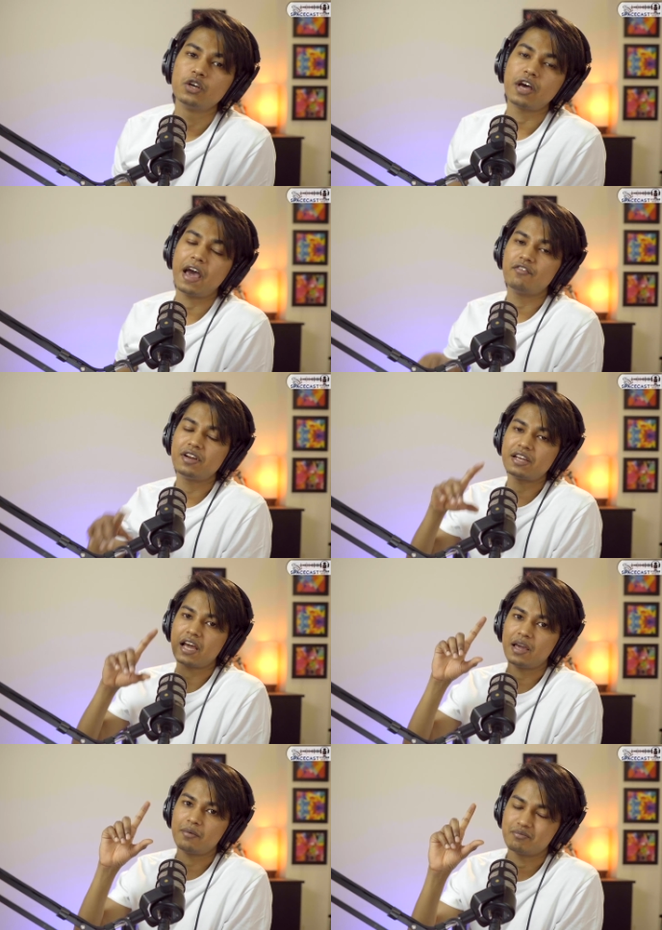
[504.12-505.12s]
So every
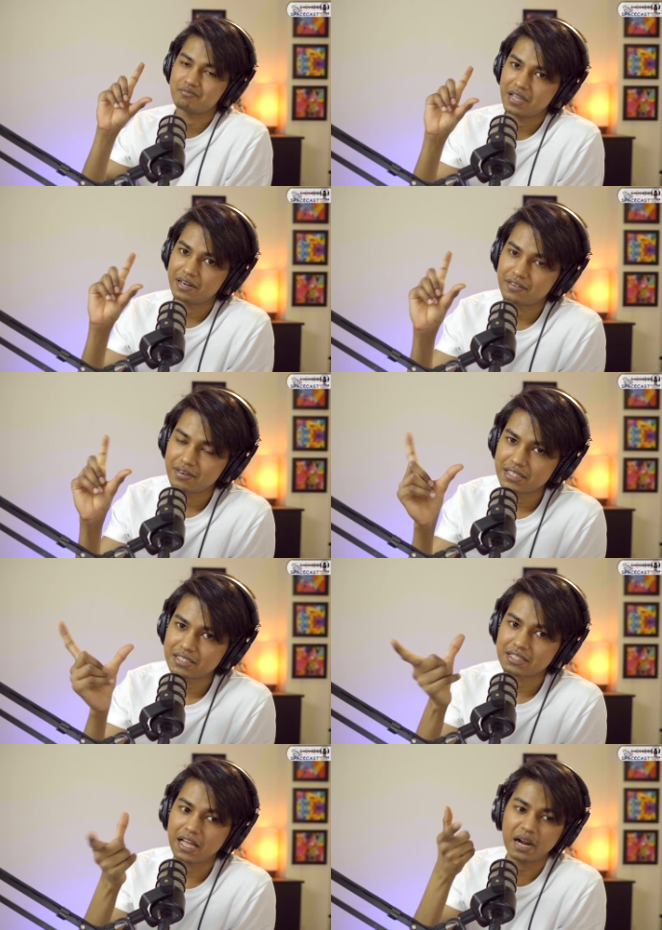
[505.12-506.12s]
time it
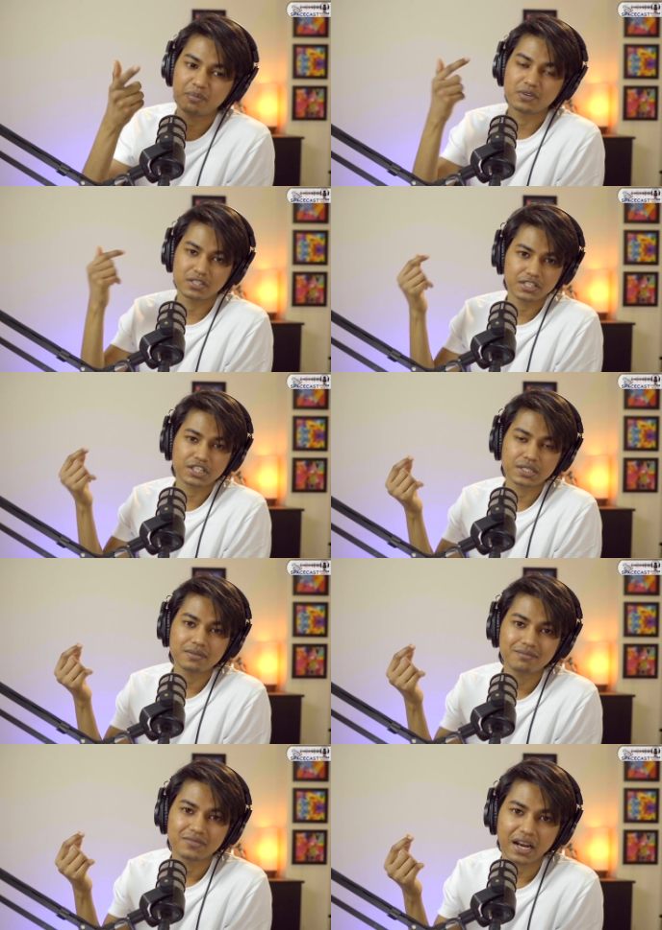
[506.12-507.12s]
reaches that
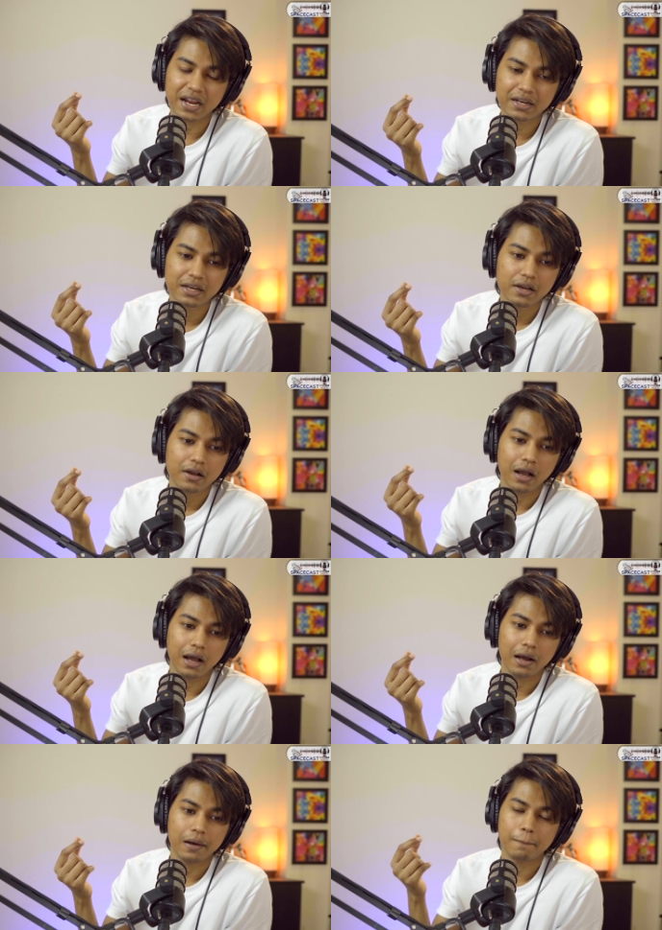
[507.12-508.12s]
position, right?
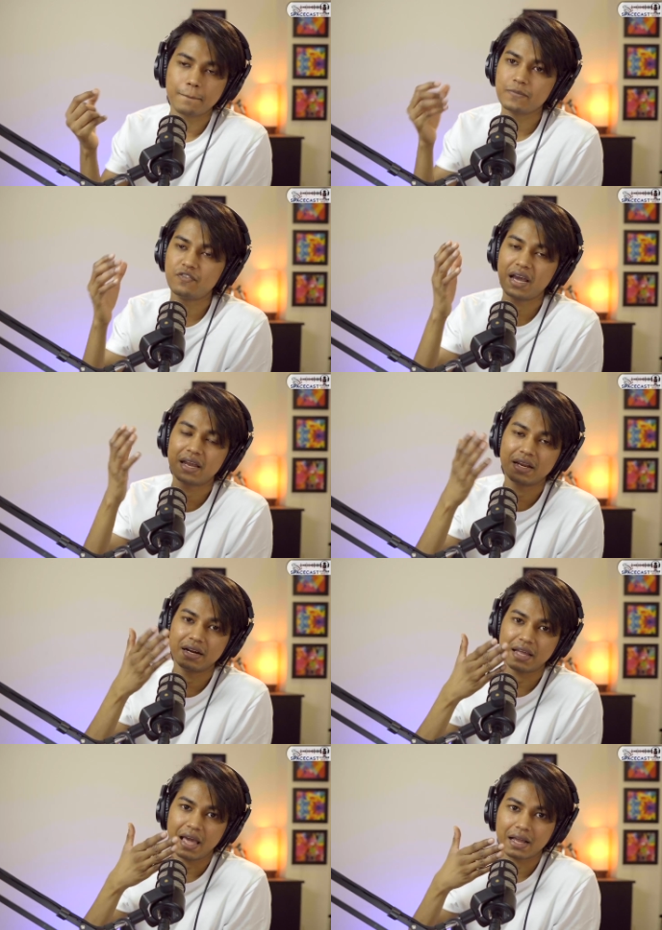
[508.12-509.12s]
um, where
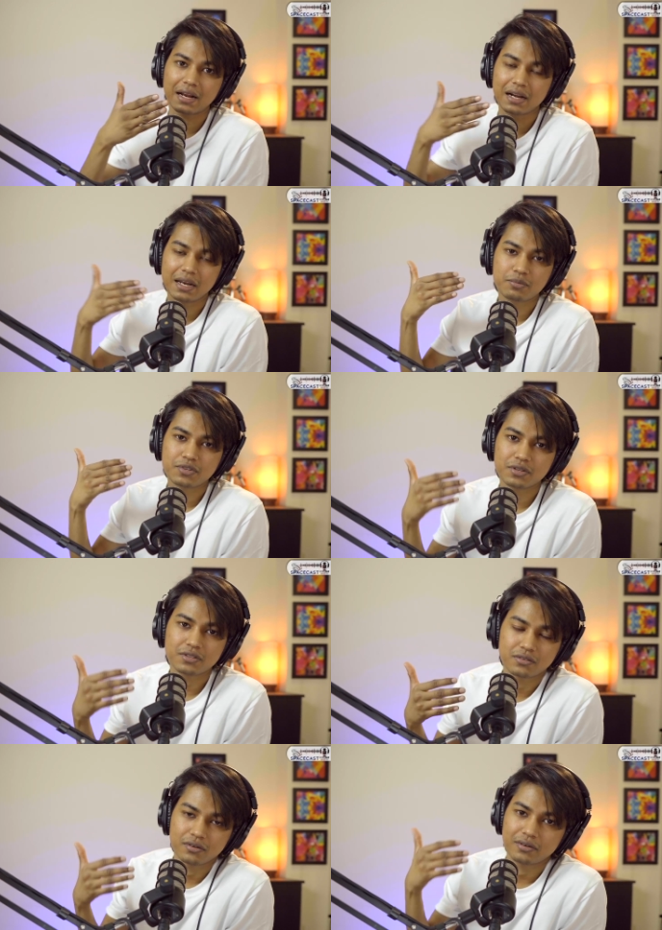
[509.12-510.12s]
it
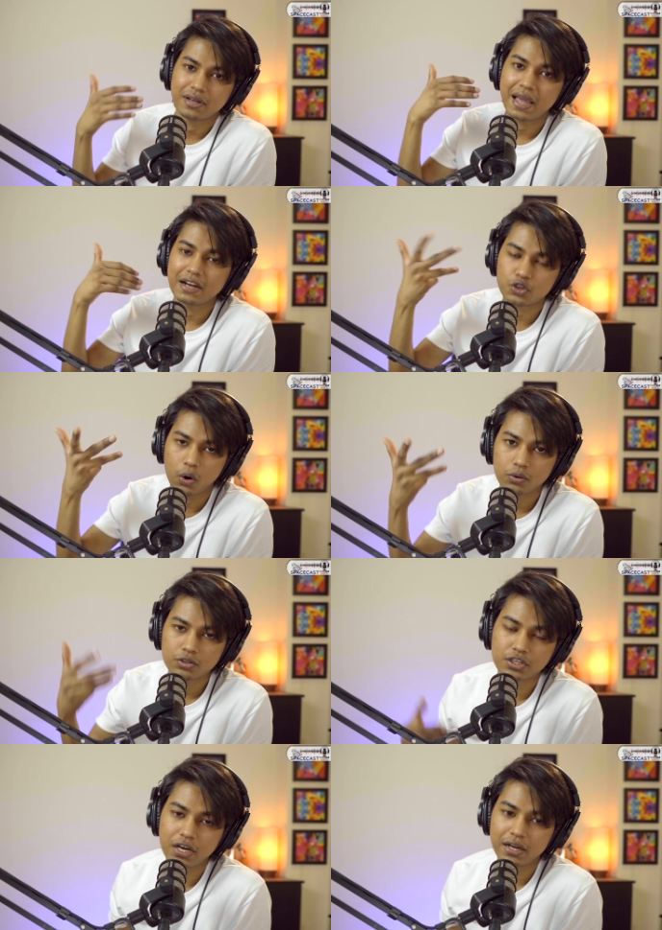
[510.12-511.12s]
eclipses its
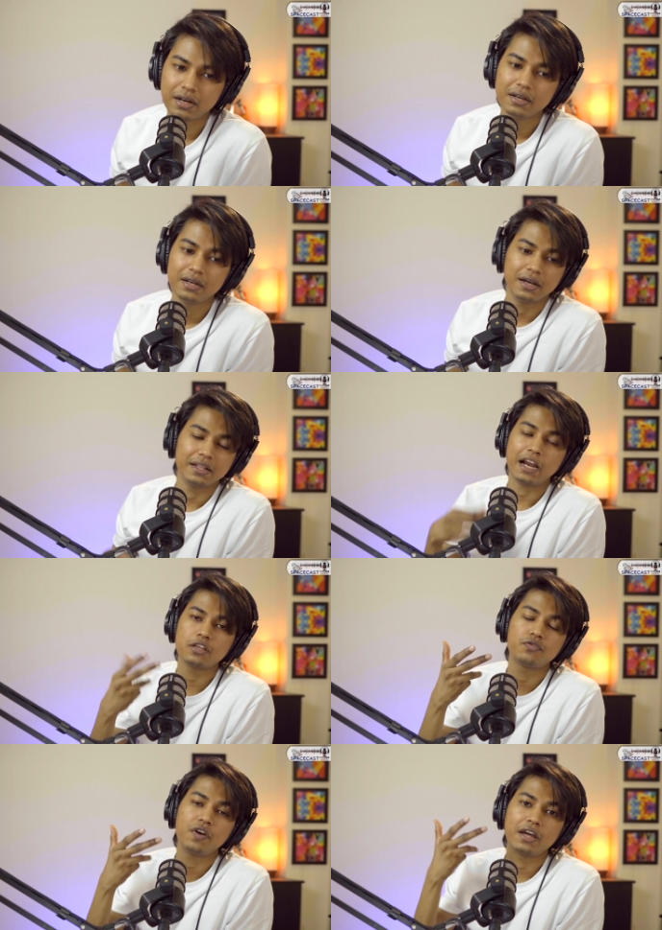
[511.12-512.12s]
own star that
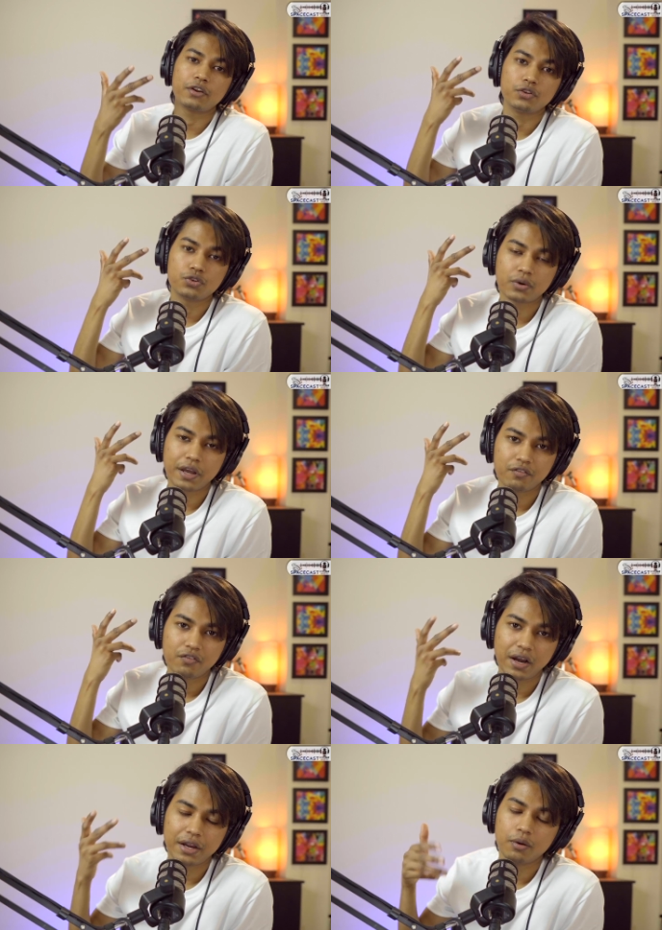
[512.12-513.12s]
is where you can
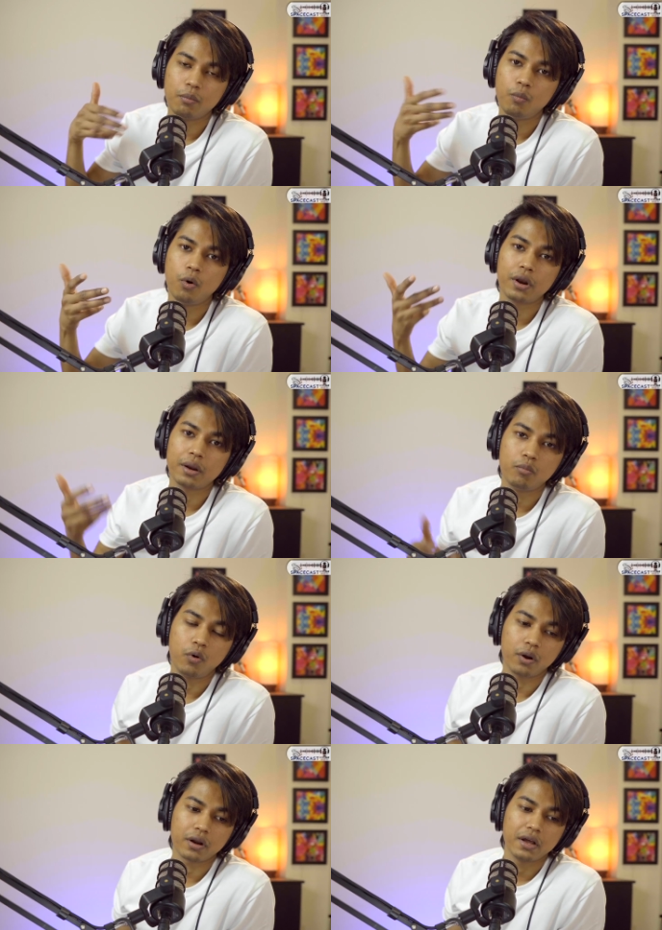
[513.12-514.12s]
find more and
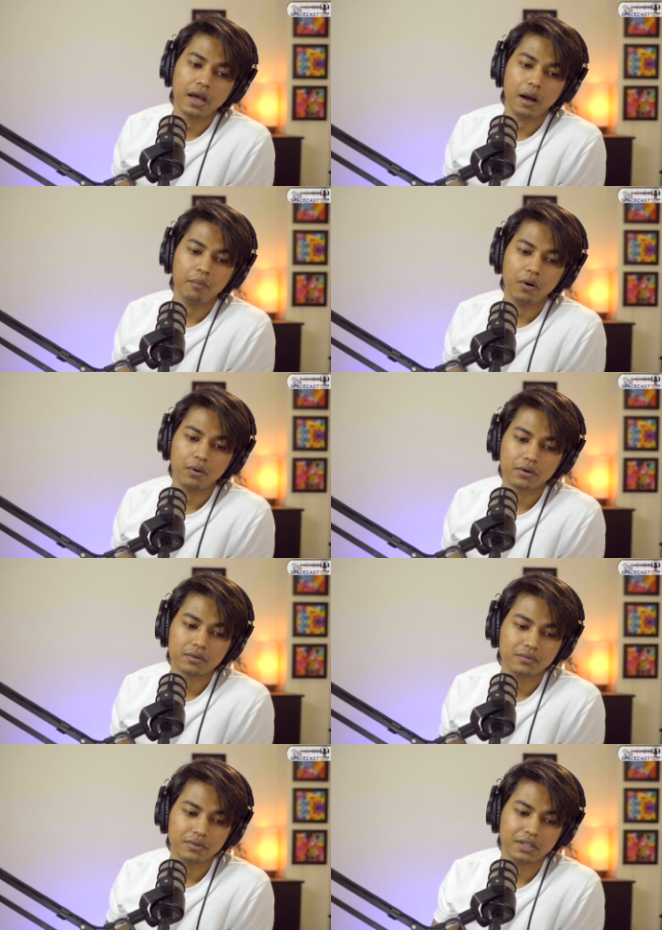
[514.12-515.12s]
more about
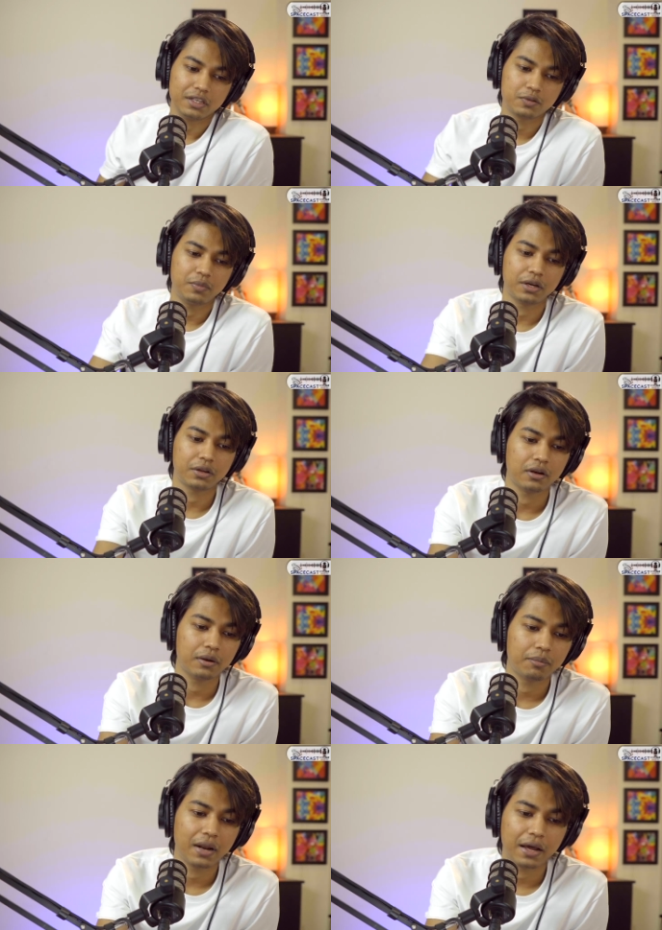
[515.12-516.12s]
this
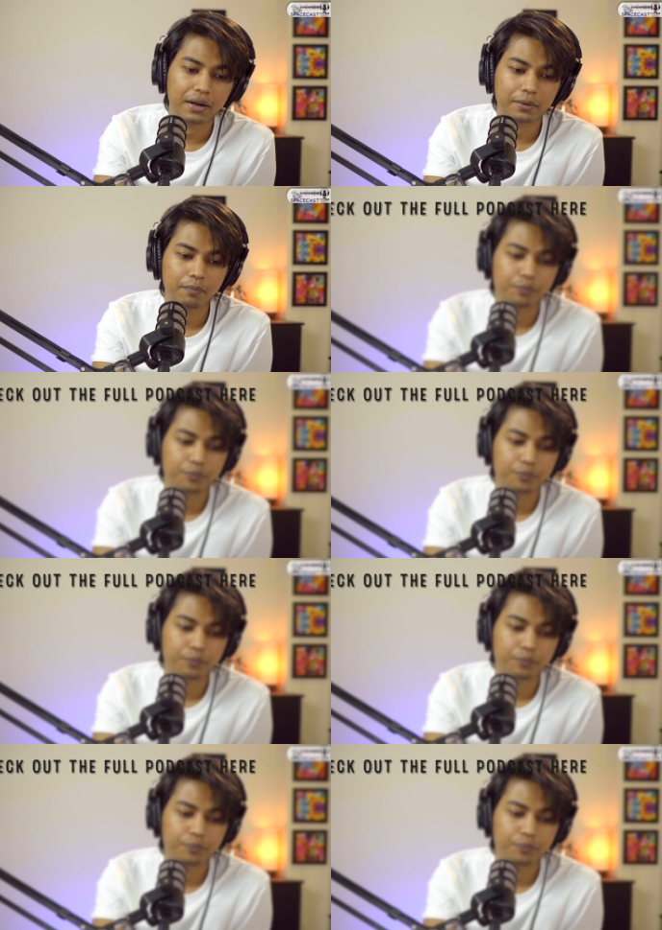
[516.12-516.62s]
particular planet